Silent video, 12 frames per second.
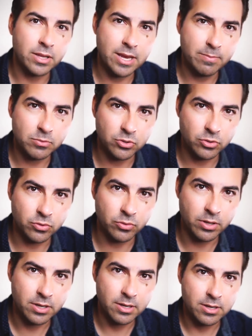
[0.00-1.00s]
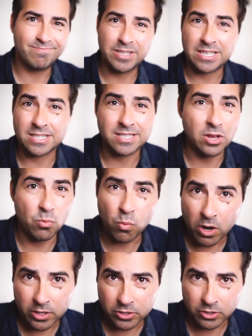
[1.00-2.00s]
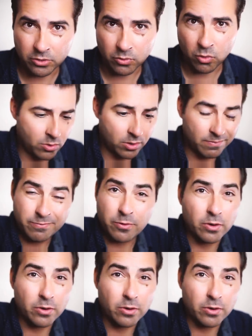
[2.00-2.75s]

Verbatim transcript: I said, are the same as every conservative.